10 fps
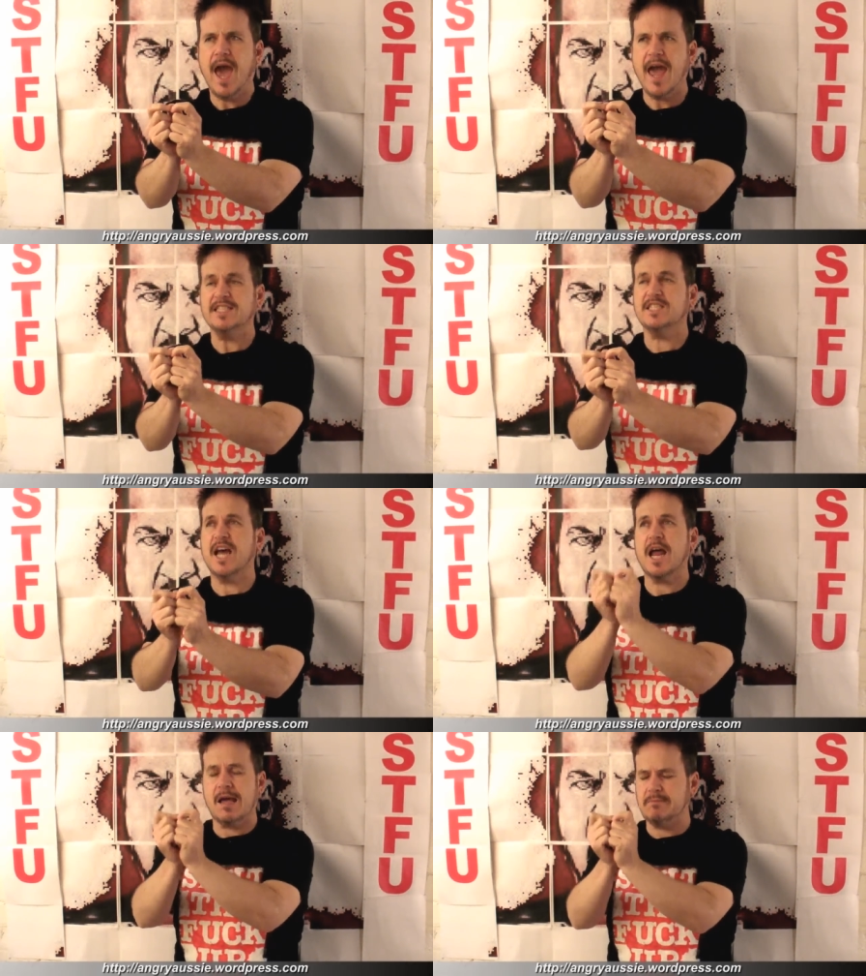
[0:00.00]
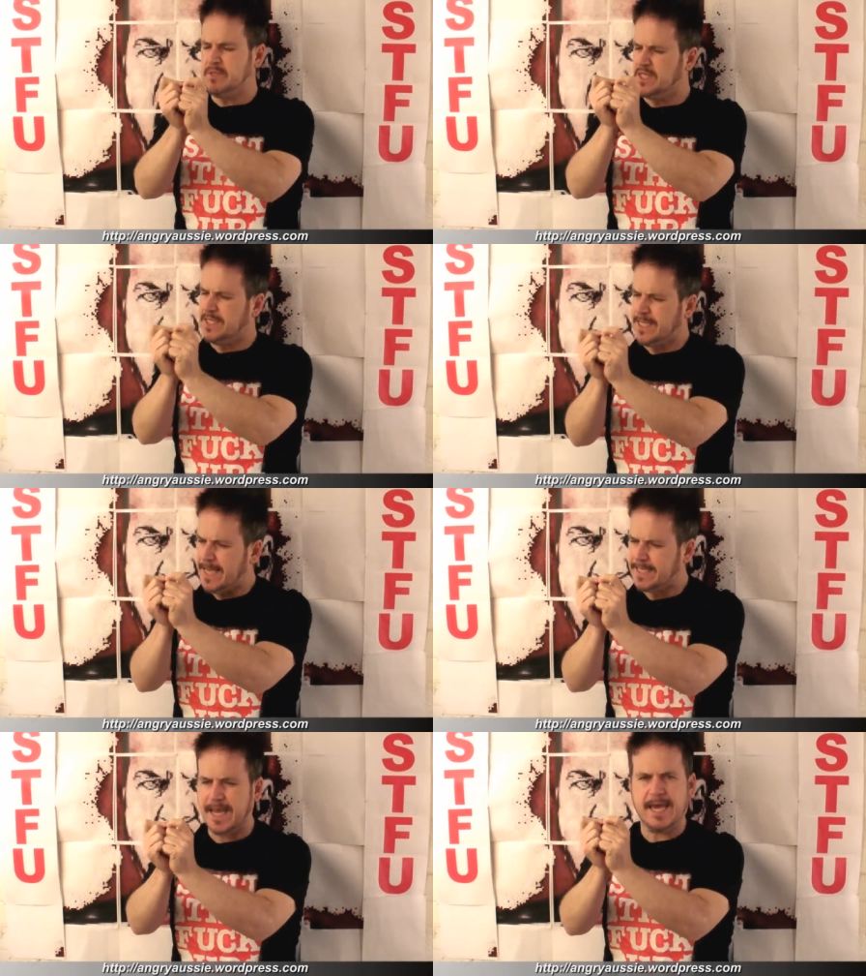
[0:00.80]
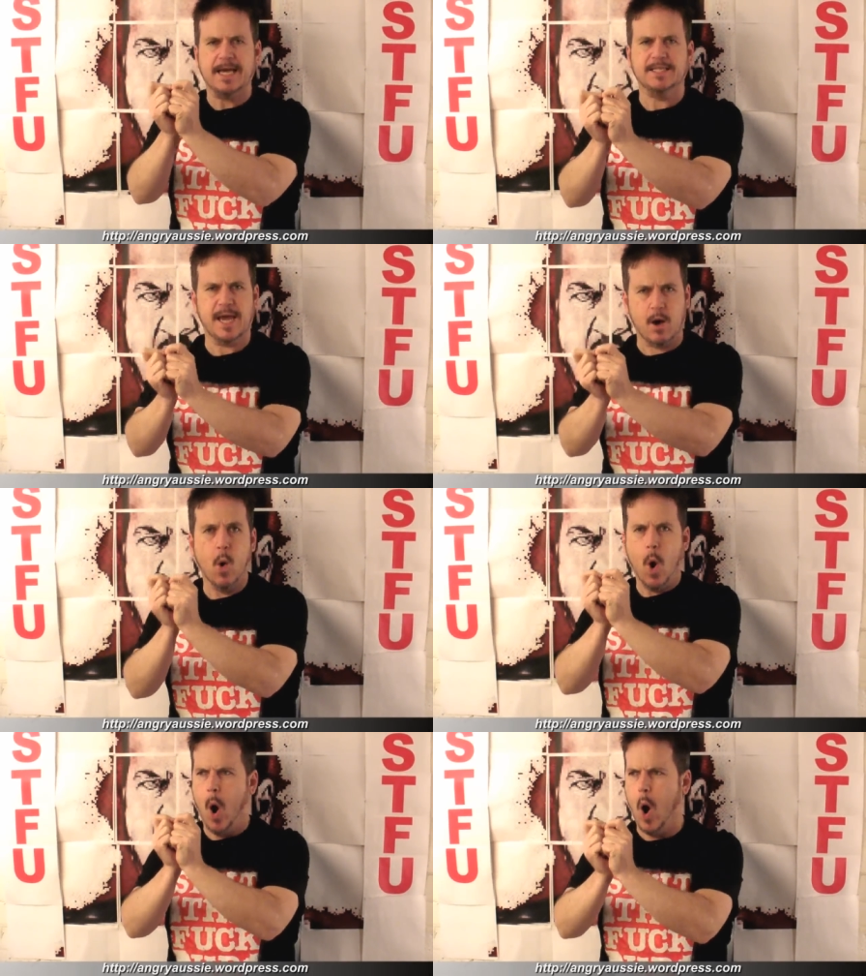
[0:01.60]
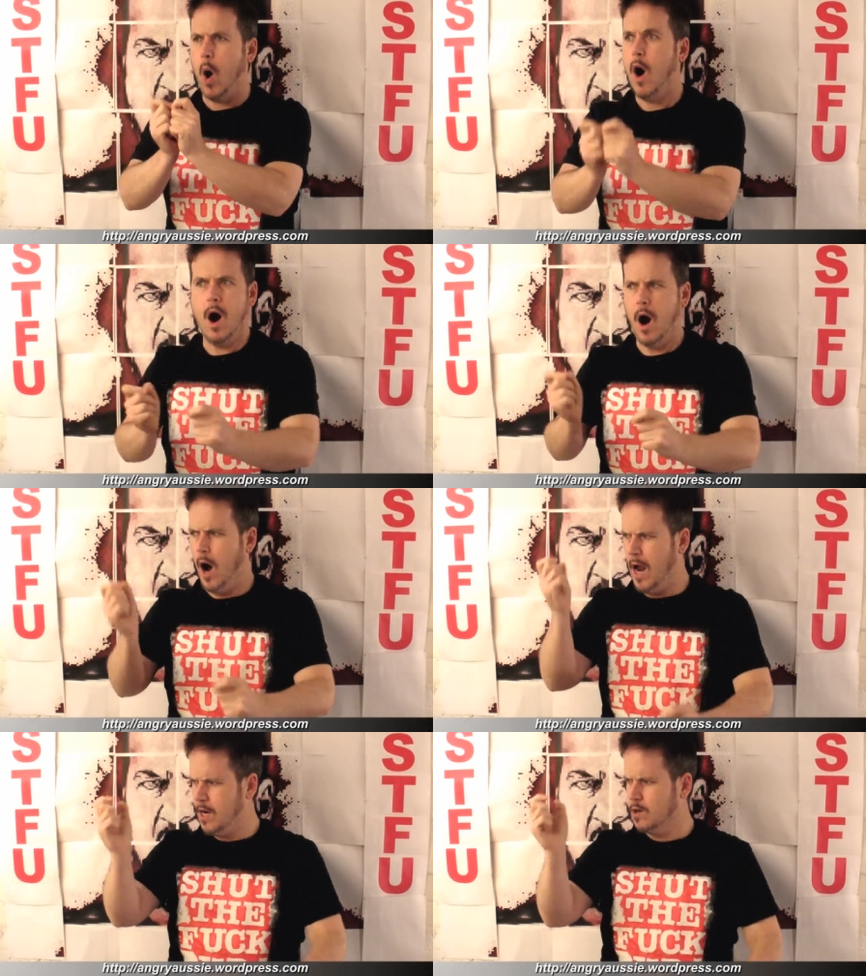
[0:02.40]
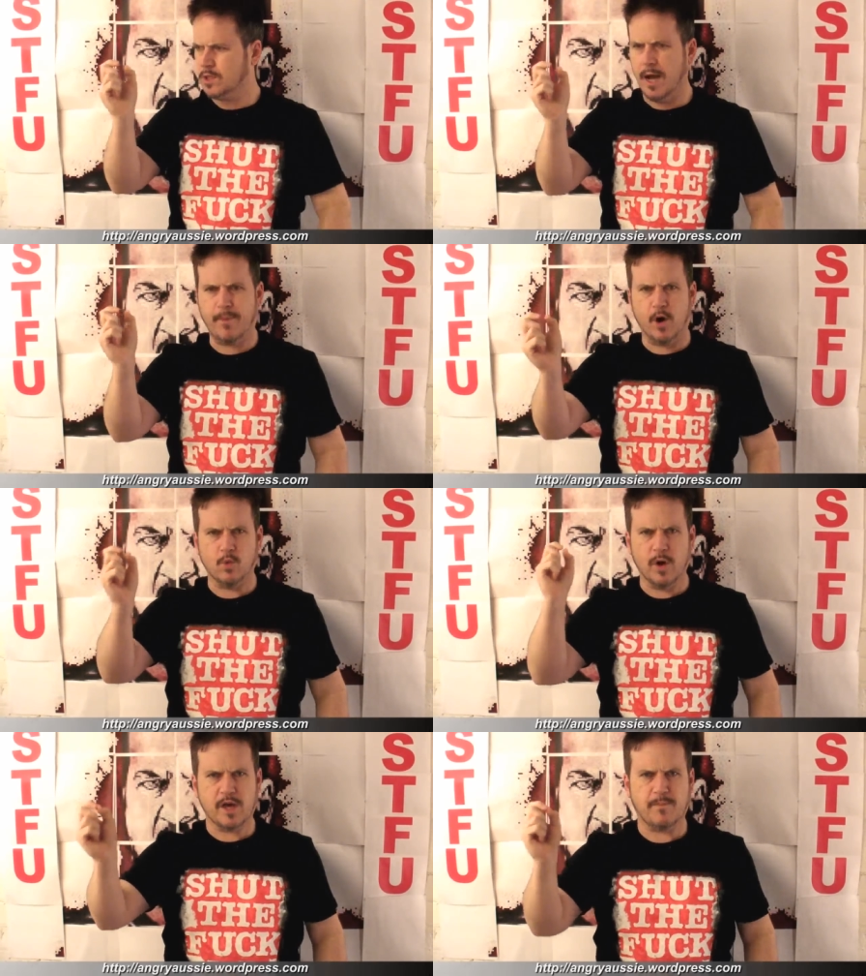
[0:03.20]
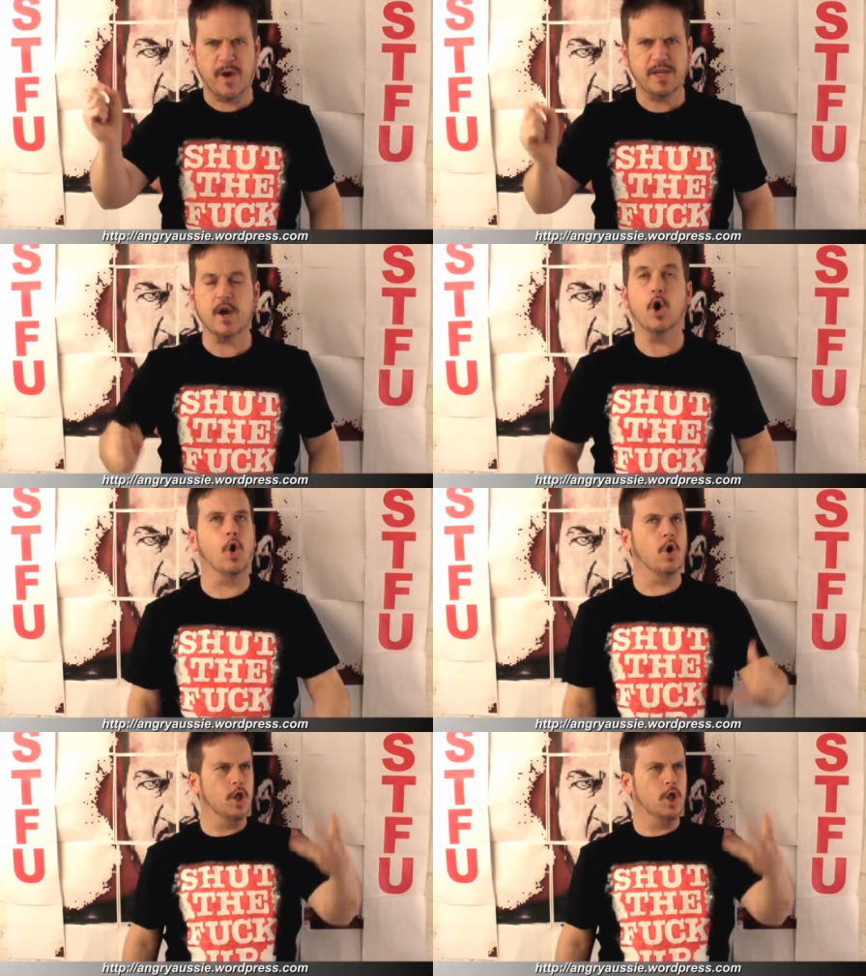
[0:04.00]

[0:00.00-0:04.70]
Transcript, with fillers: and start obsessing and saying, oh, I looked up on Wikipedia, or